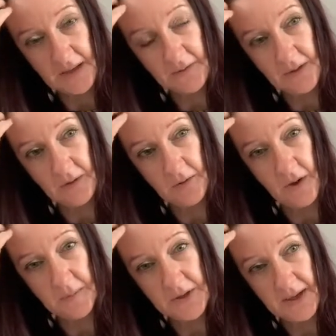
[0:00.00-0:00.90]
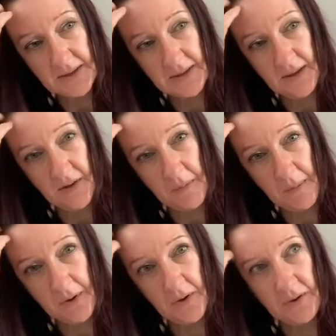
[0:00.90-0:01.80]
few objects I think I
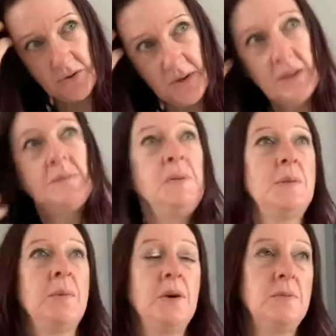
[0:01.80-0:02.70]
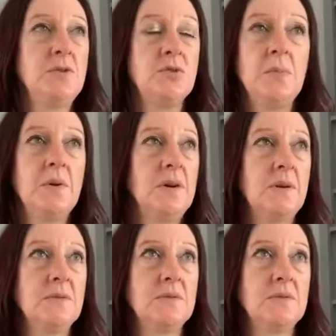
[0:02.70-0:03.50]
remember crocheting this big purple jumper and it was